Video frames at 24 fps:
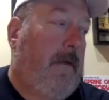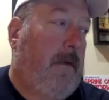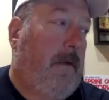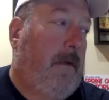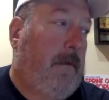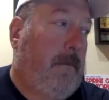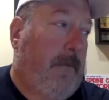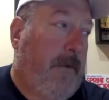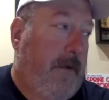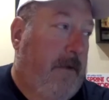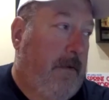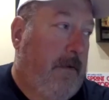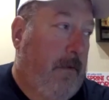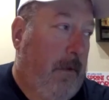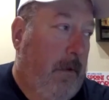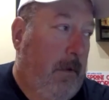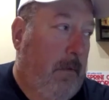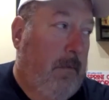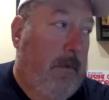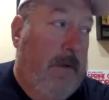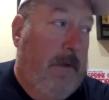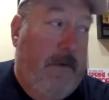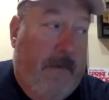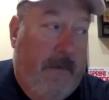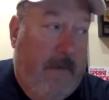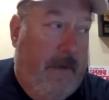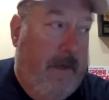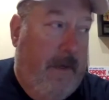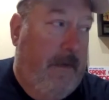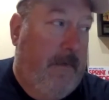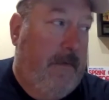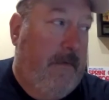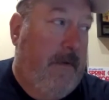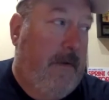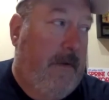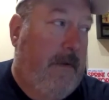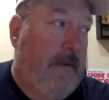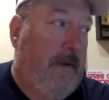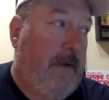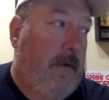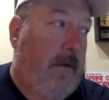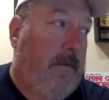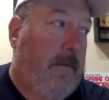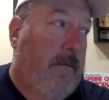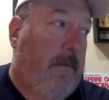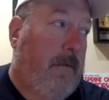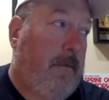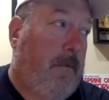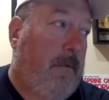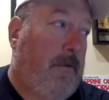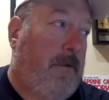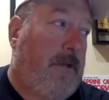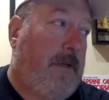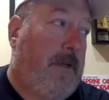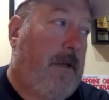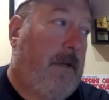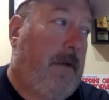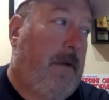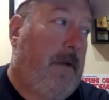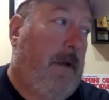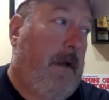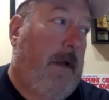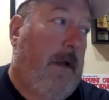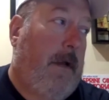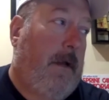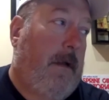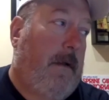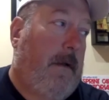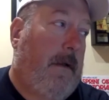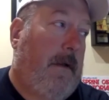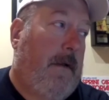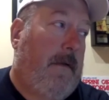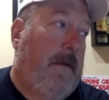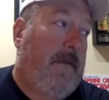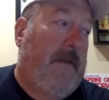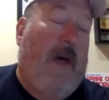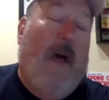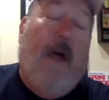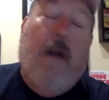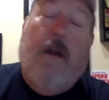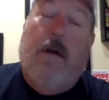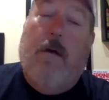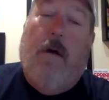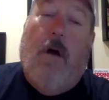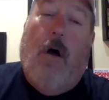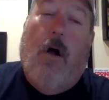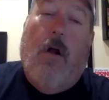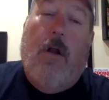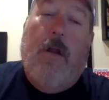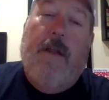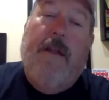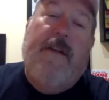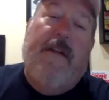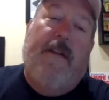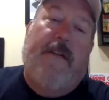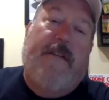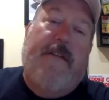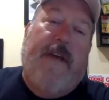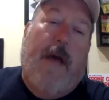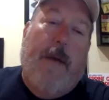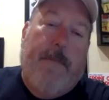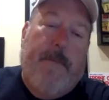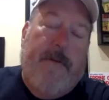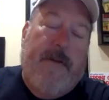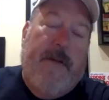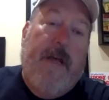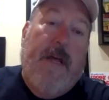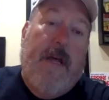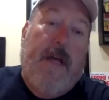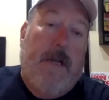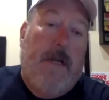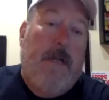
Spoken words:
the return once again of Santino Ferrucci and Sato, all in the top 10.